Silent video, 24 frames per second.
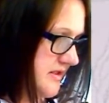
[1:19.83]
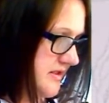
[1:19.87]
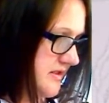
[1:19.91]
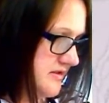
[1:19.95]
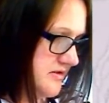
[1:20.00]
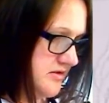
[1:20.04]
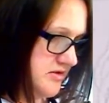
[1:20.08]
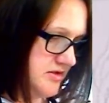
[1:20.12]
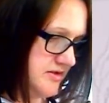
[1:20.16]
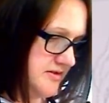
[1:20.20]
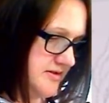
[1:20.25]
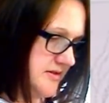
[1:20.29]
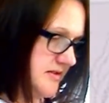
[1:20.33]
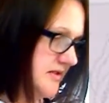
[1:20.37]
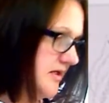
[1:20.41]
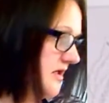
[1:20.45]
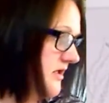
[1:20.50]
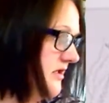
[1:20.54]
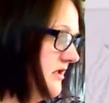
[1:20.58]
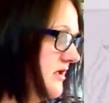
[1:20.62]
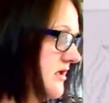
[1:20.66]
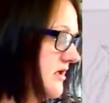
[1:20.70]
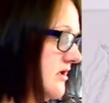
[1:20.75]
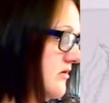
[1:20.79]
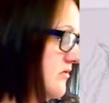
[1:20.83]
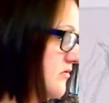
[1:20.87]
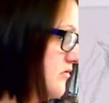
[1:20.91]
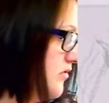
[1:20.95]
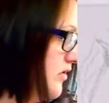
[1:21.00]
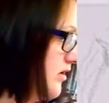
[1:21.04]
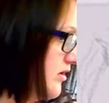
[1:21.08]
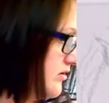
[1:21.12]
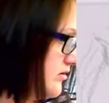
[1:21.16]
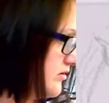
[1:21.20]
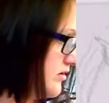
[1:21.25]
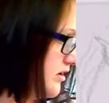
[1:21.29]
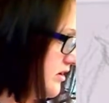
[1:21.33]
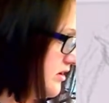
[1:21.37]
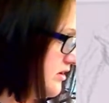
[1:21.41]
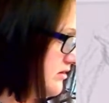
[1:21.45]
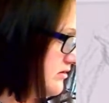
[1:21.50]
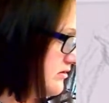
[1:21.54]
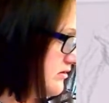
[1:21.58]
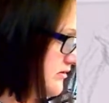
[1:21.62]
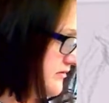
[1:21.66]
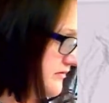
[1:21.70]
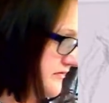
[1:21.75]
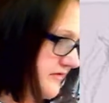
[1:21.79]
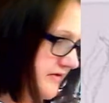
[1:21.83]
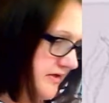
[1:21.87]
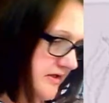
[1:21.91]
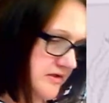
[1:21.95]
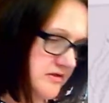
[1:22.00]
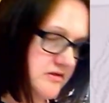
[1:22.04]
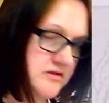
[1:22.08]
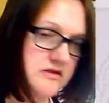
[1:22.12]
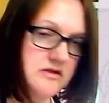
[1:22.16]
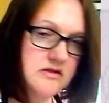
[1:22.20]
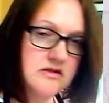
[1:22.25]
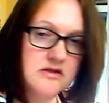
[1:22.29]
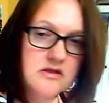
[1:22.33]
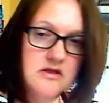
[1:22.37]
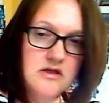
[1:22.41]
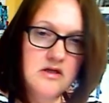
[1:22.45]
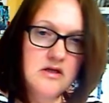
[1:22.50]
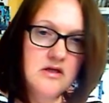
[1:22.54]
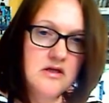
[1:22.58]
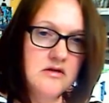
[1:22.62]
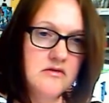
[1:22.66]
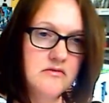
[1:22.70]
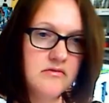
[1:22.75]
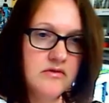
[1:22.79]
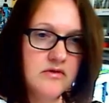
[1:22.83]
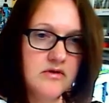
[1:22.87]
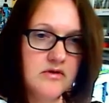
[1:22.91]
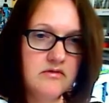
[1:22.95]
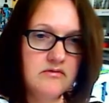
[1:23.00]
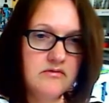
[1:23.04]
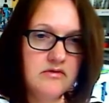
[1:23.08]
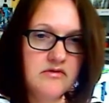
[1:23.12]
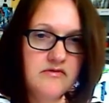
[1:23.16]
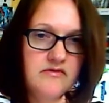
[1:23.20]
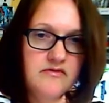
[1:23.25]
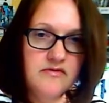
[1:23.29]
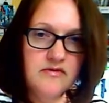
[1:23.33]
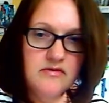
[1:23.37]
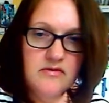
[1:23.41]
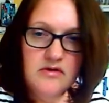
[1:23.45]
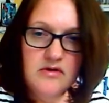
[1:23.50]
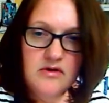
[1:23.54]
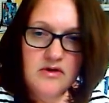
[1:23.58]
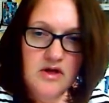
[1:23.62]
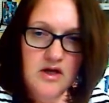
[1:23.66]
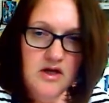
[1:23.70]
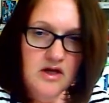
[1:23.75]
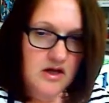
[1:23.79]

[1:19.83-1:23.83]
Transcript: it's just kind of like a watercolor effect we're going for.